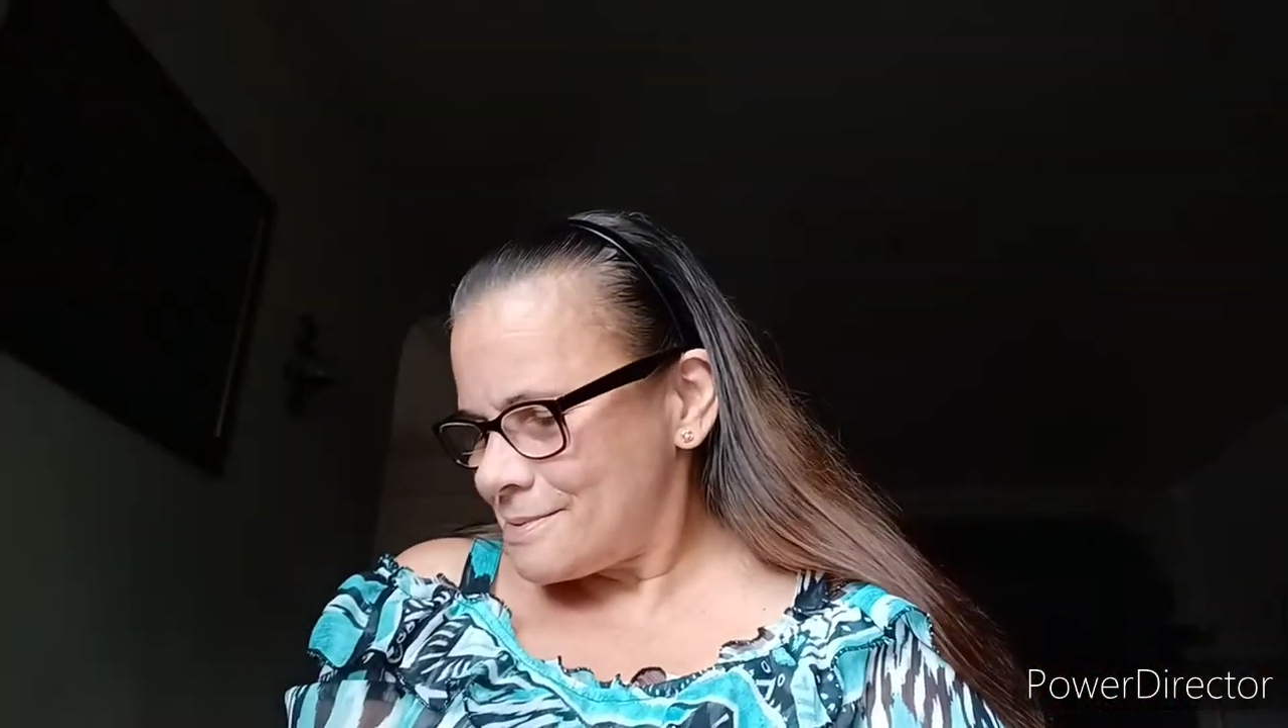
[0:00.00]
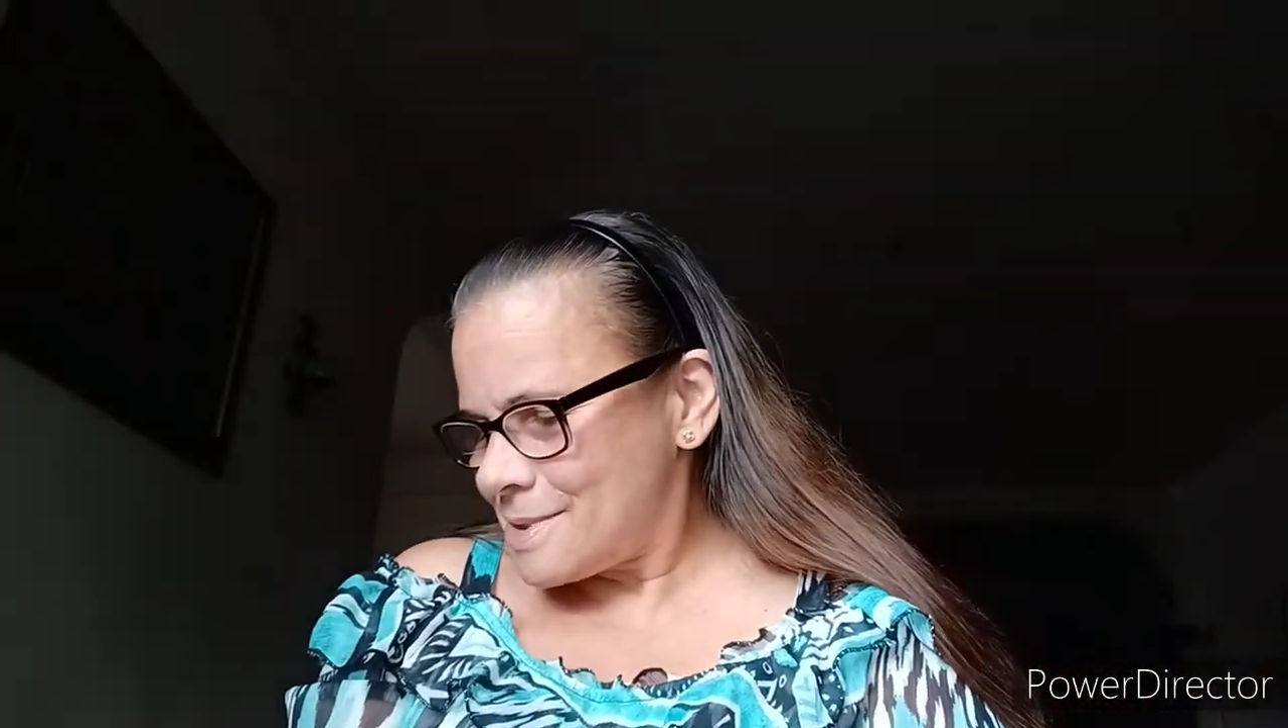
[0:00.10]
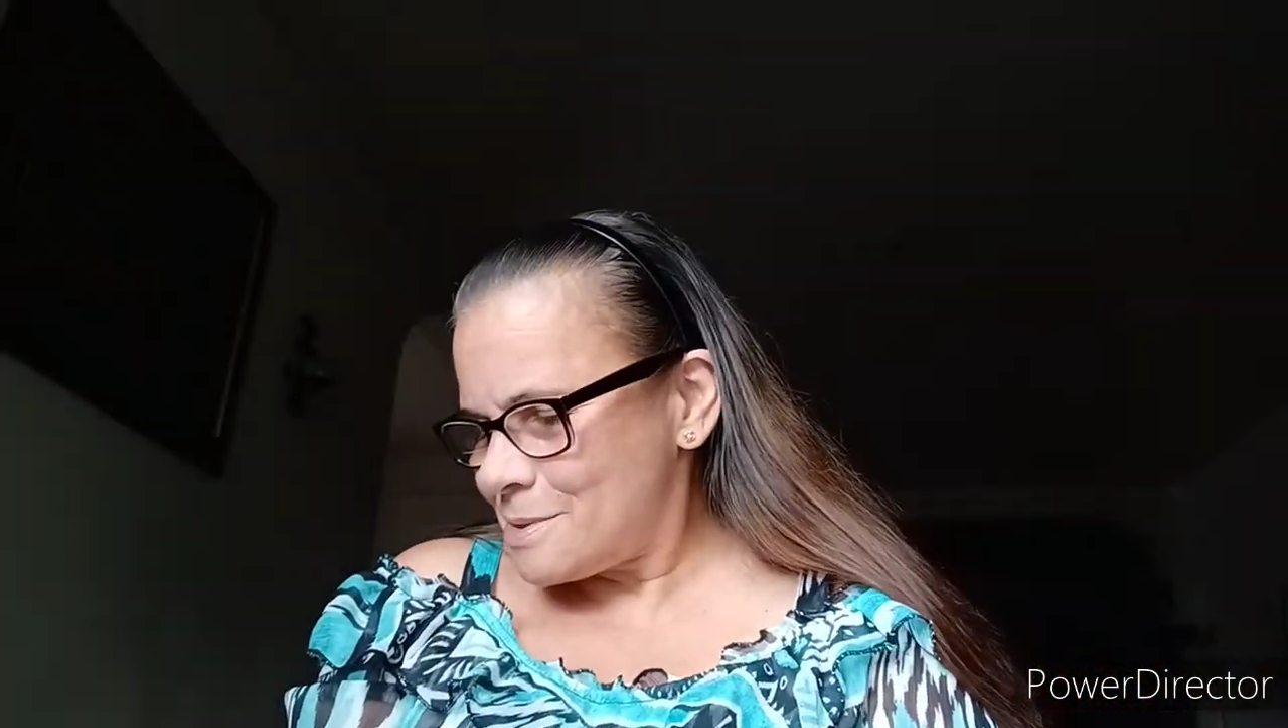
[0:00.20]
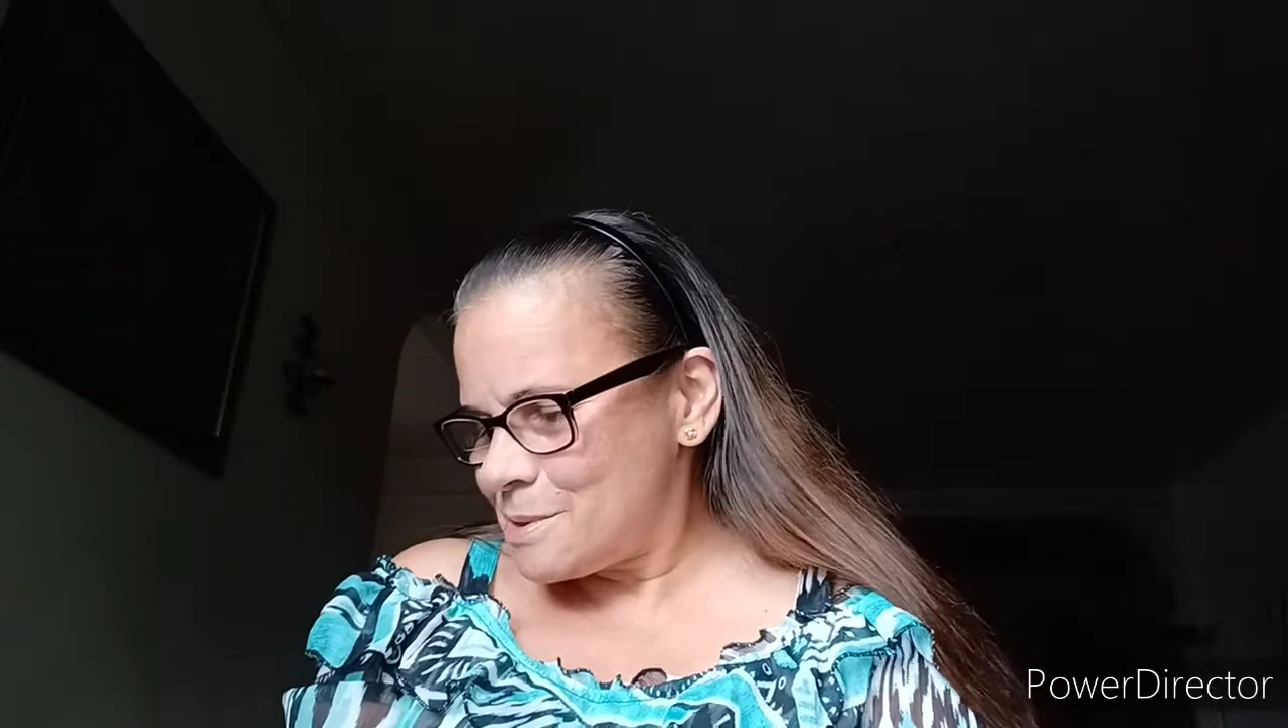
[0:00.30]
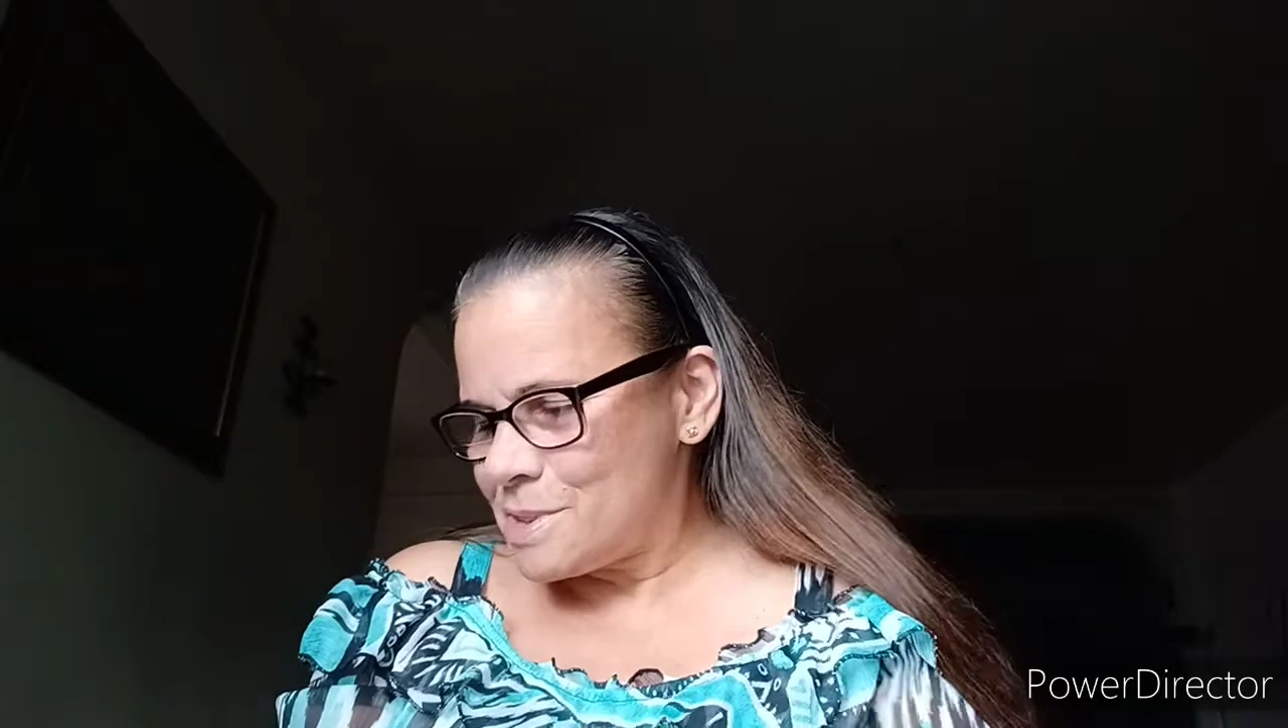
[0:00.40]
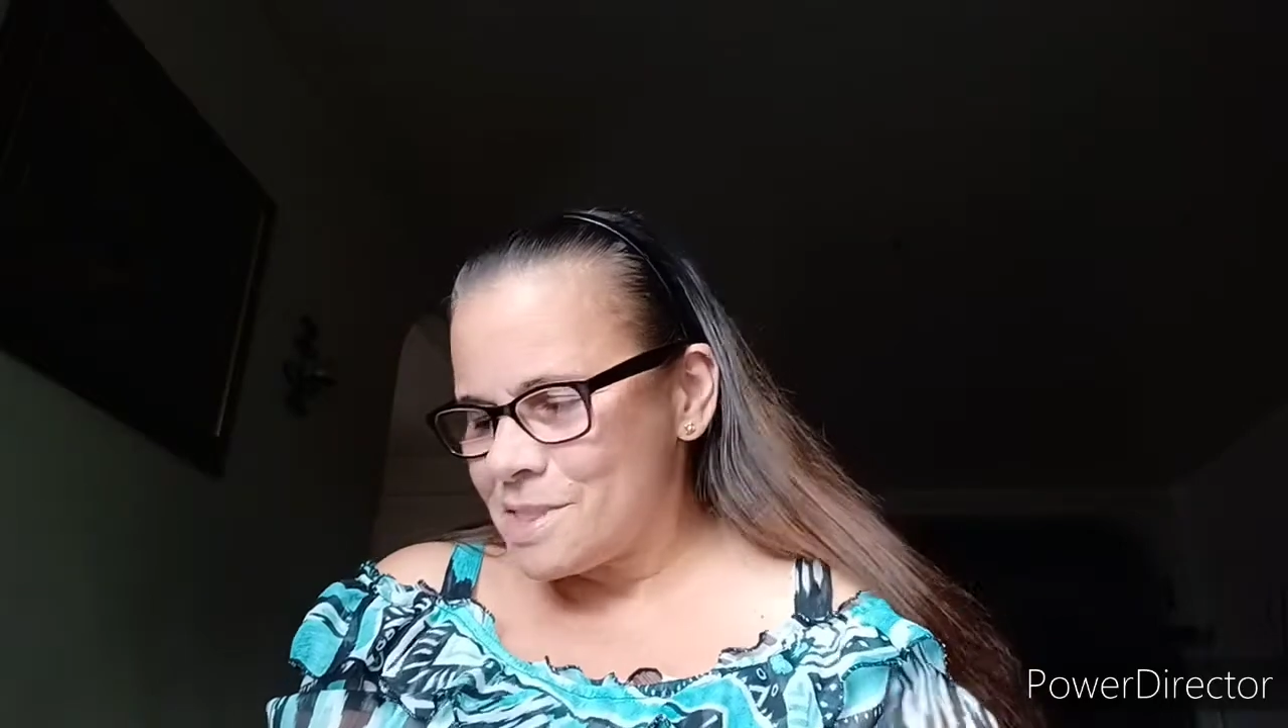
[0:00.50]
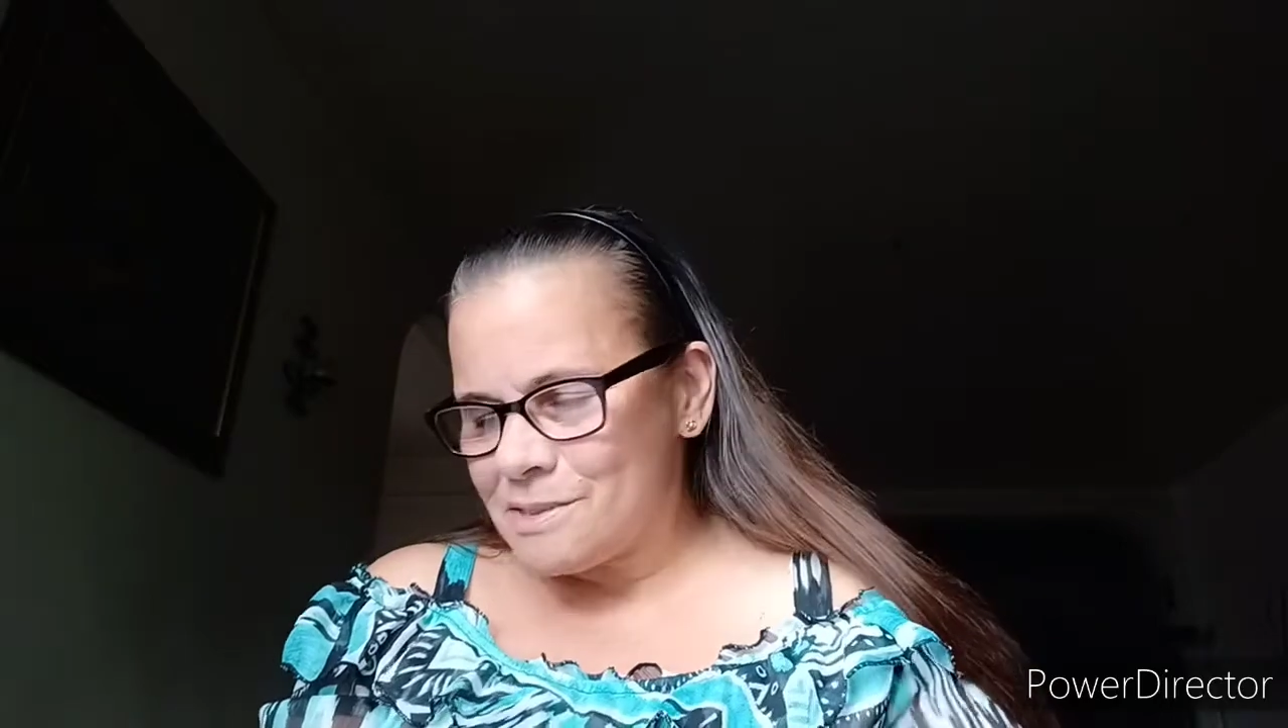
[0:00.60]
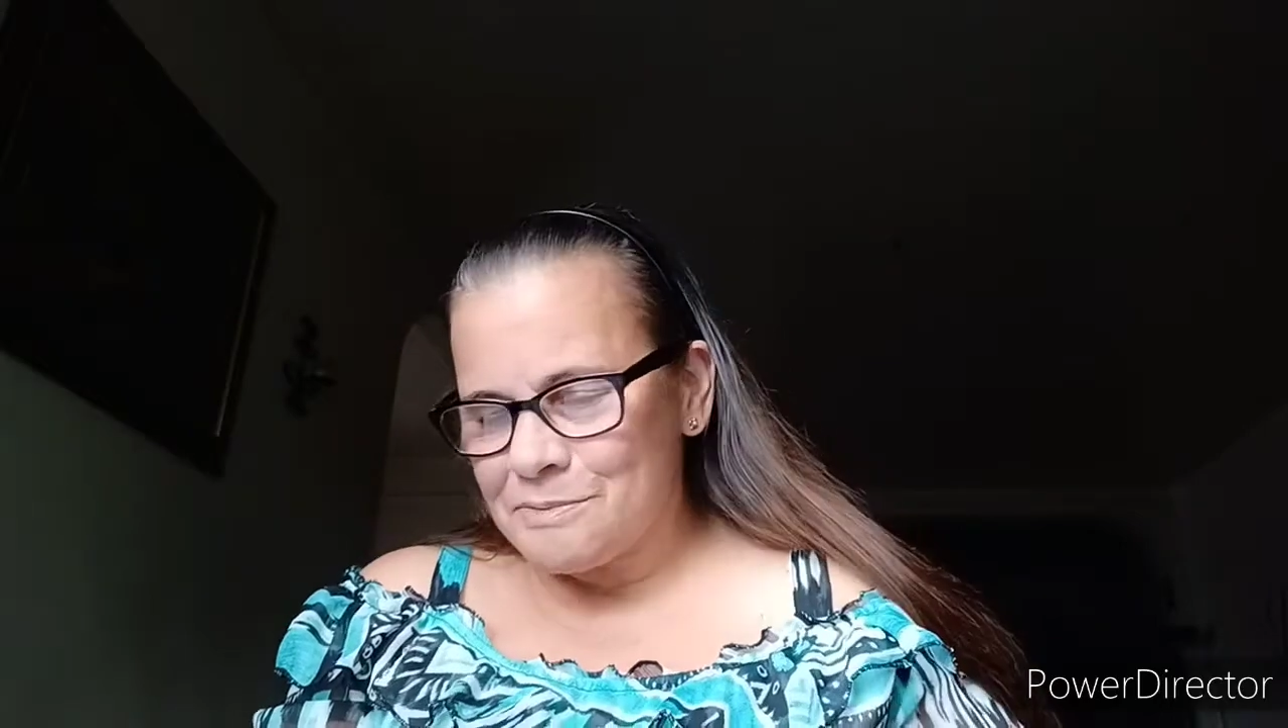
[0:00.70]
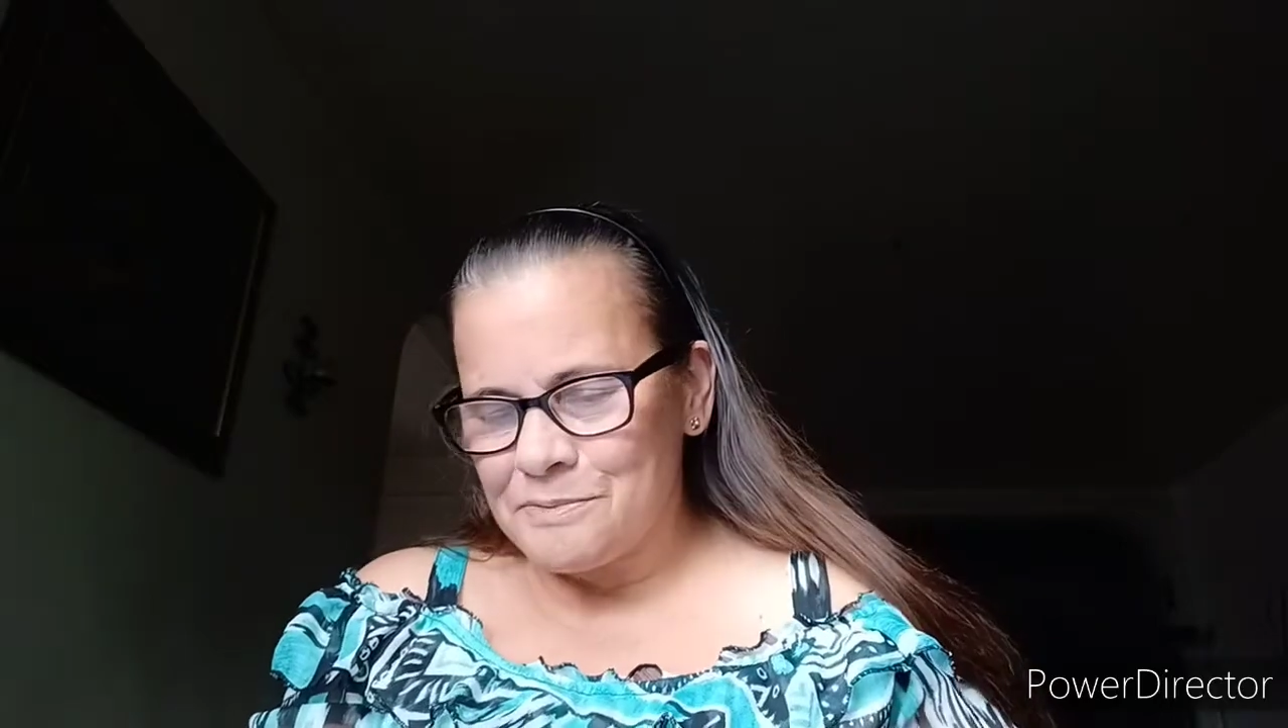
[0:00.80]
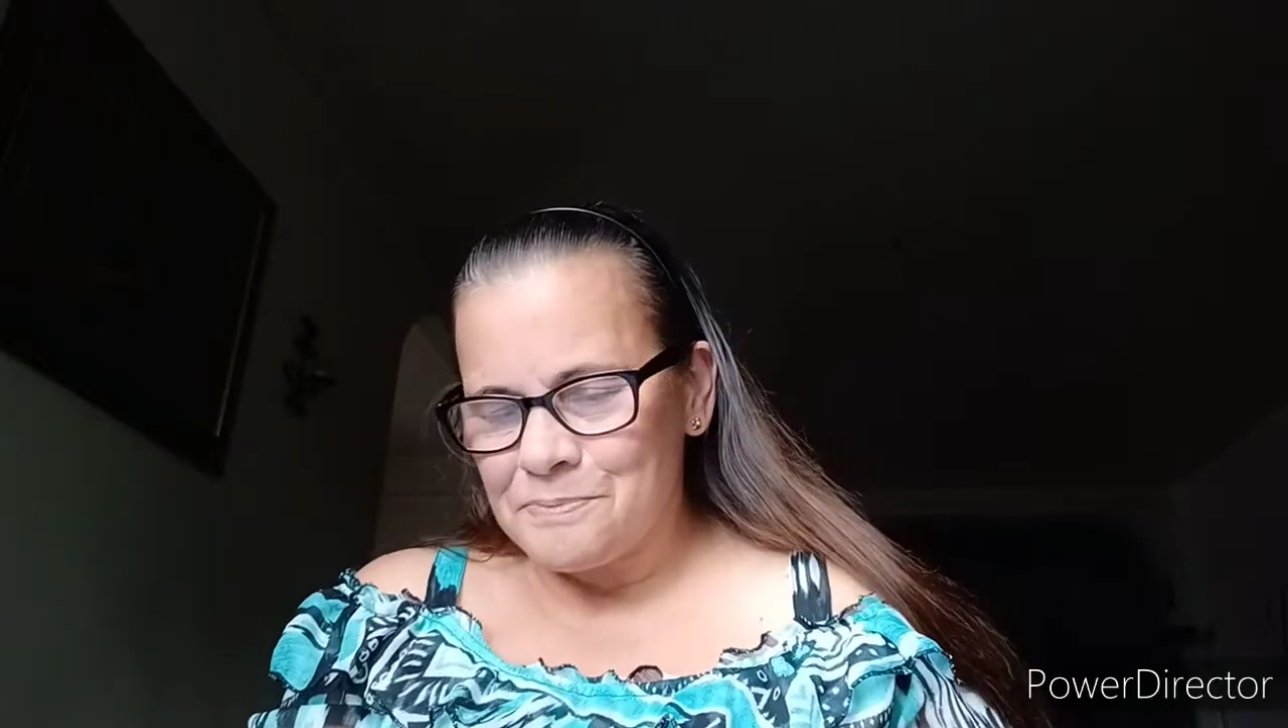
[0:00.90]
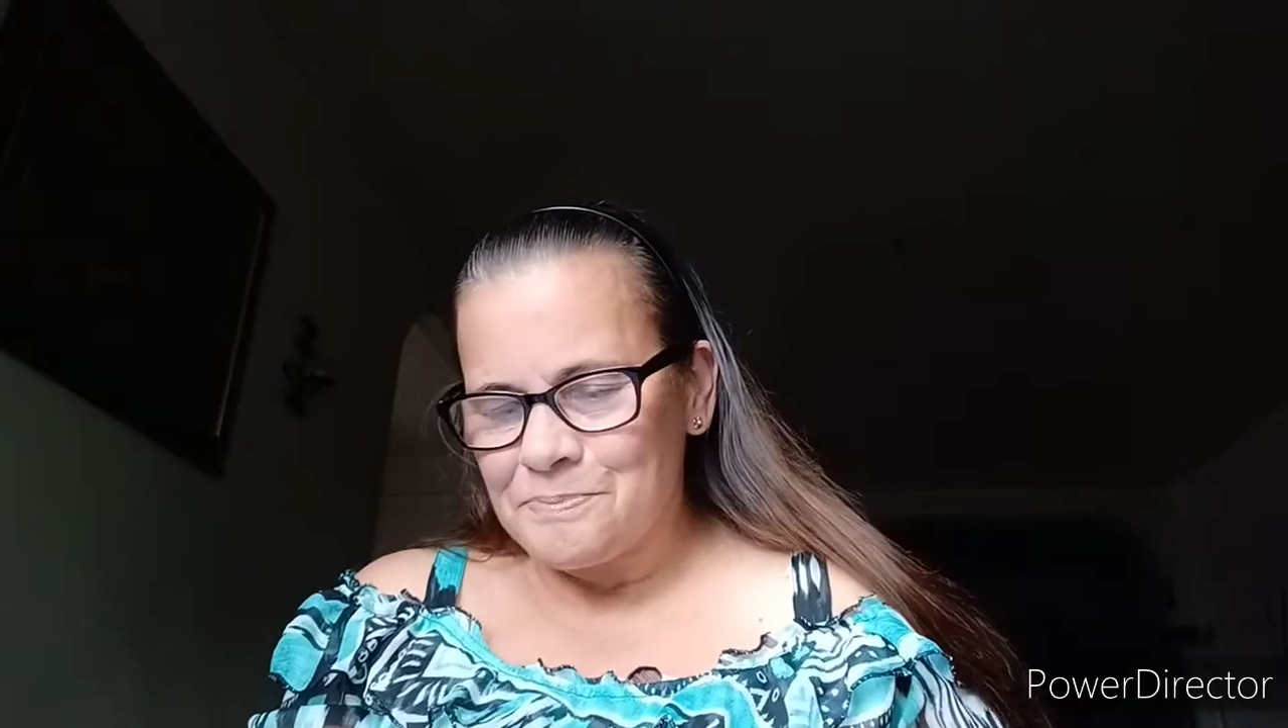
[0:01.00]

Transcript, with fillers: Very creative.